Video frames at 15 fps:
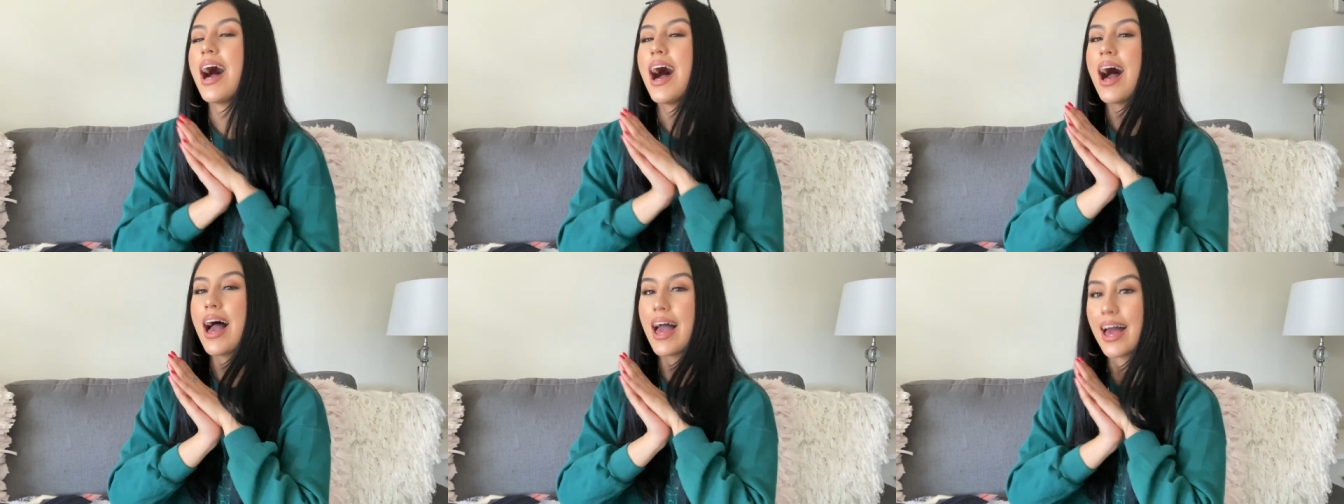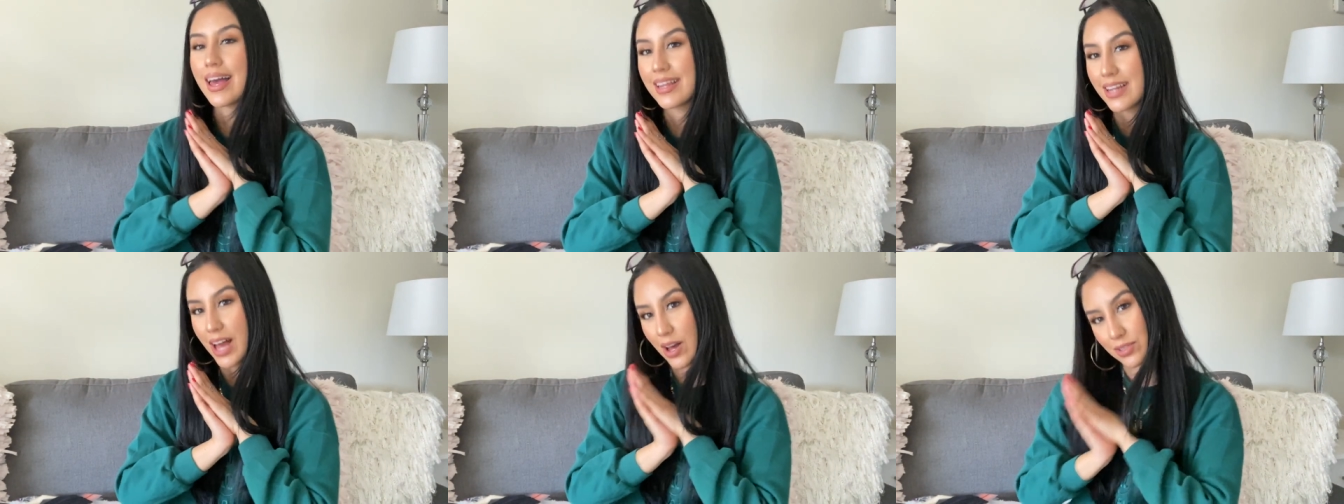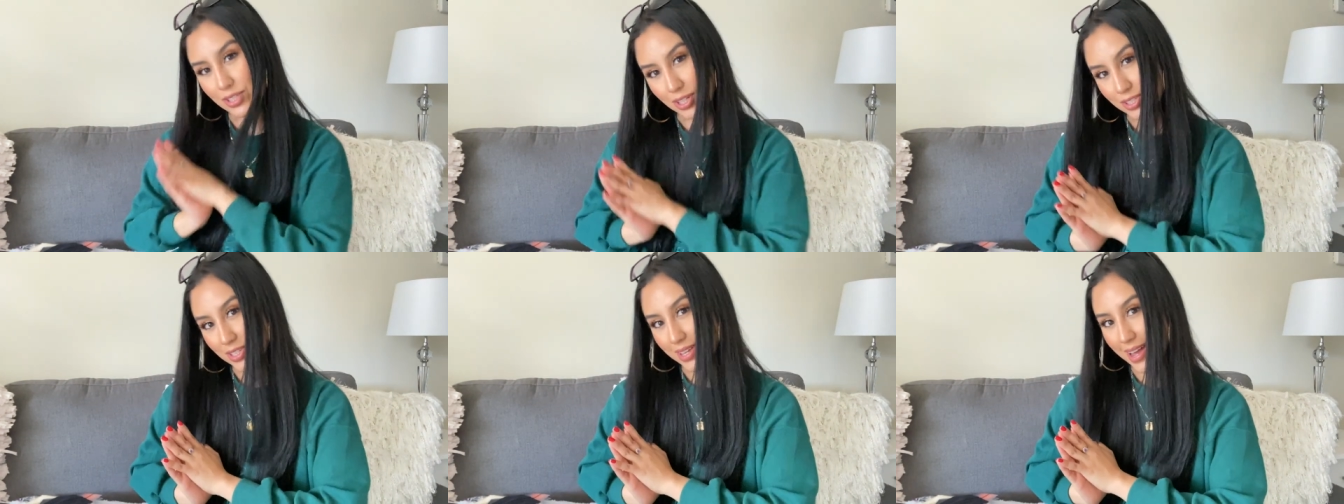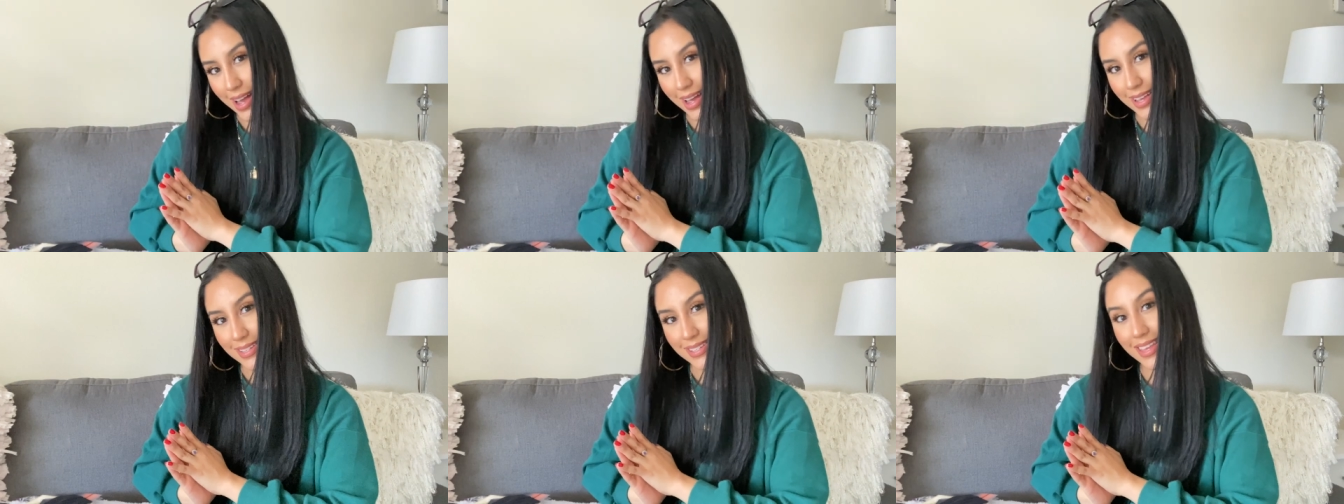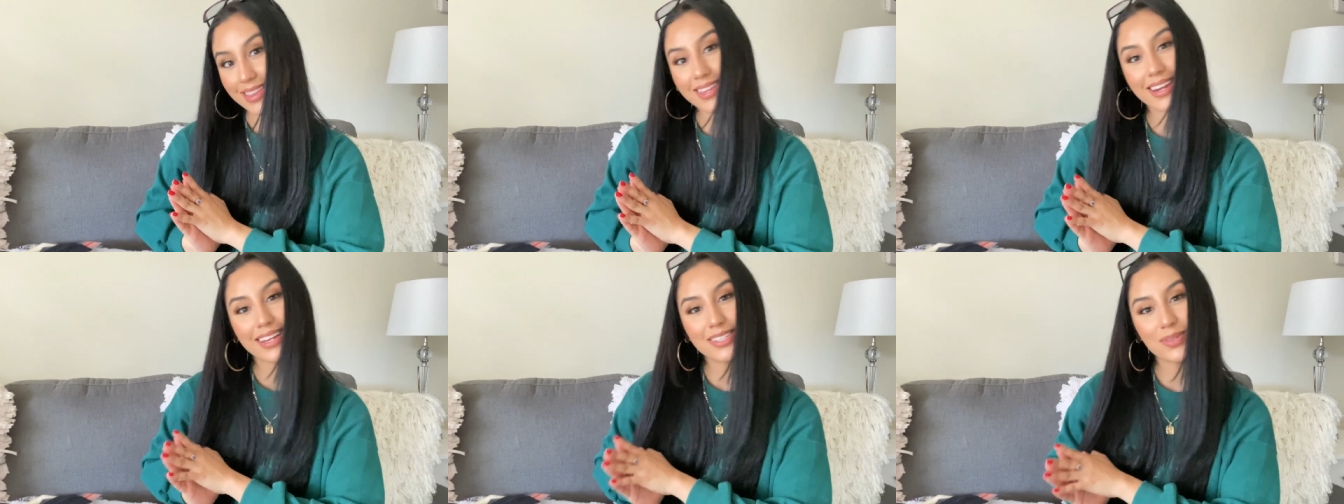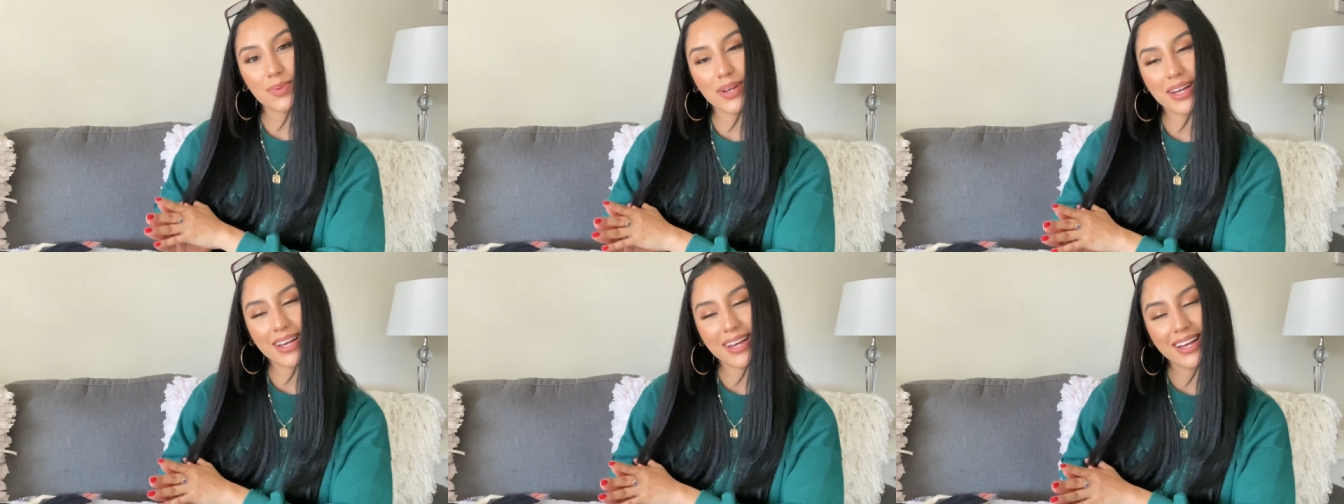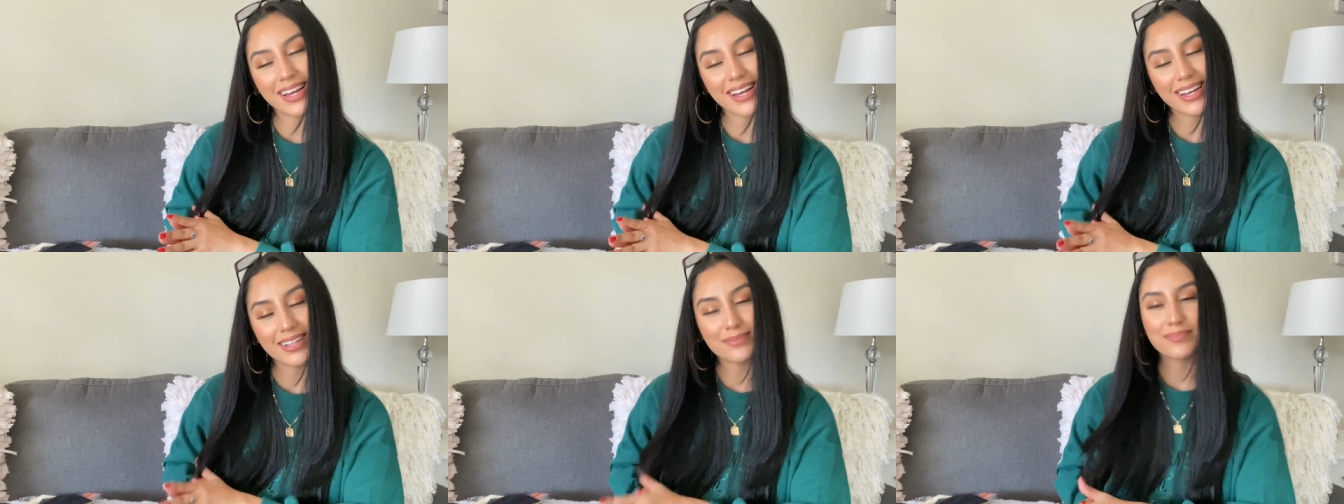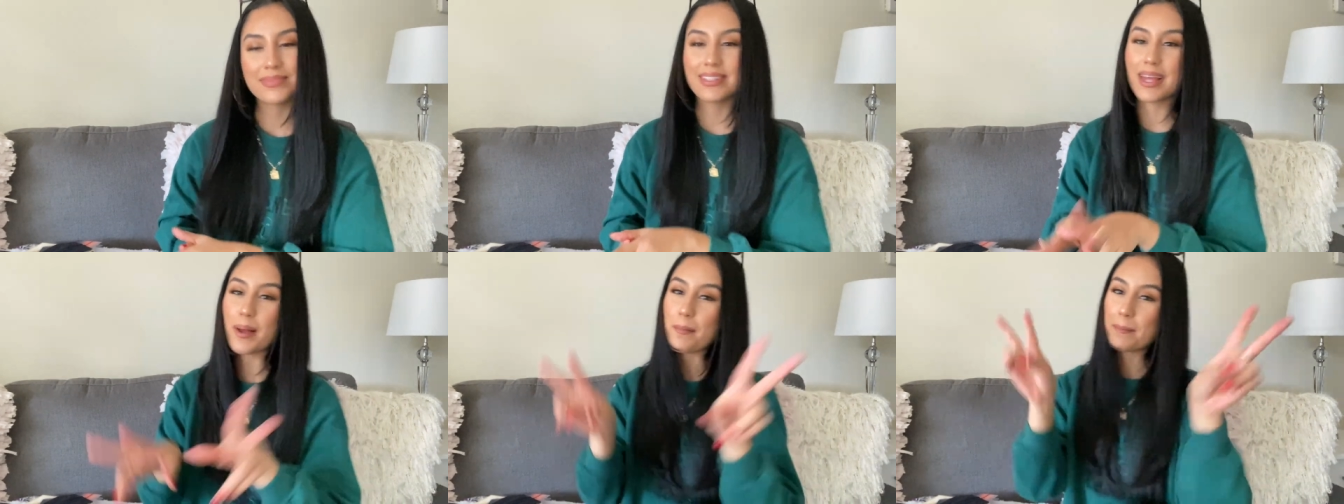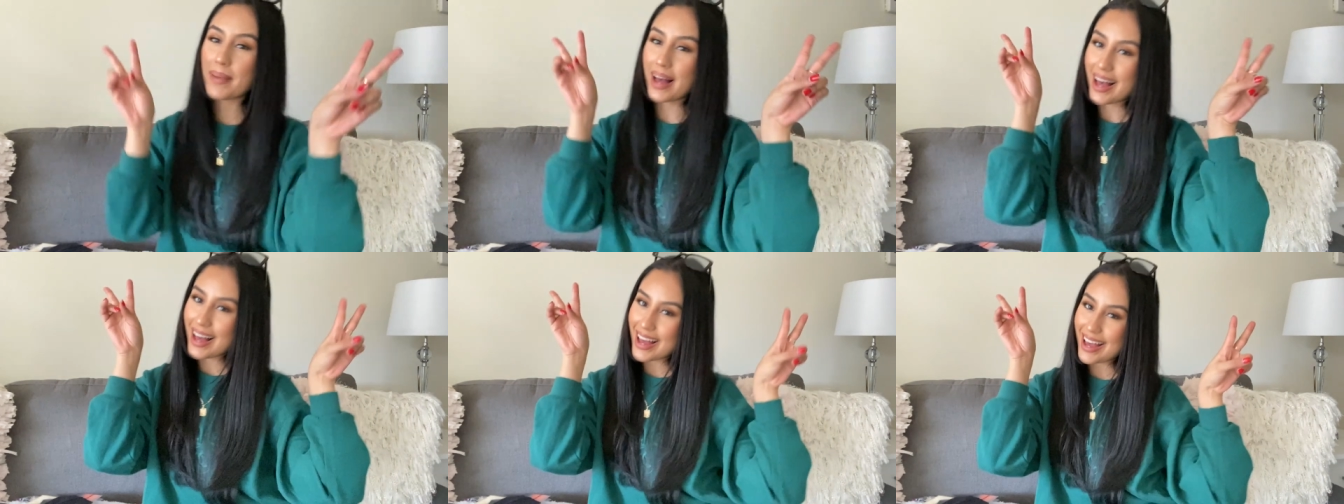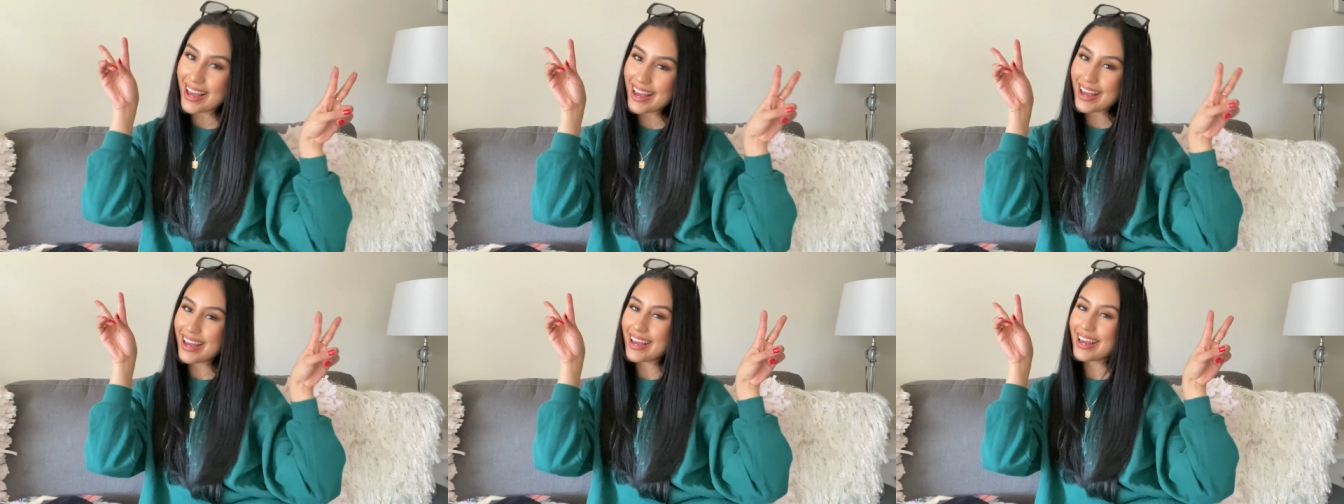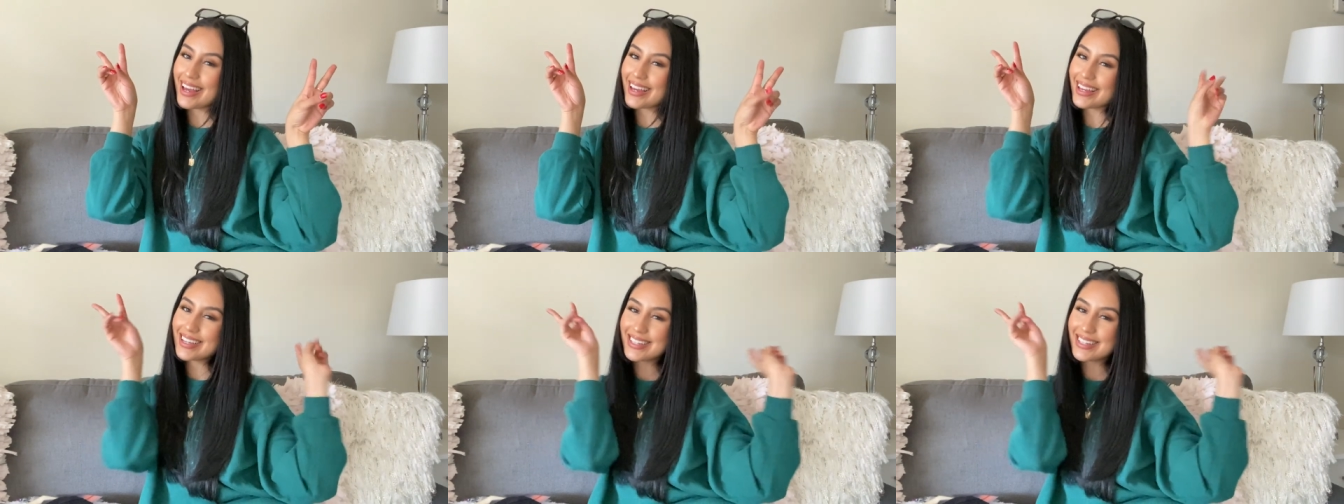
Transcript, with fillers: and I'll talk to you guys in the next one. Bye.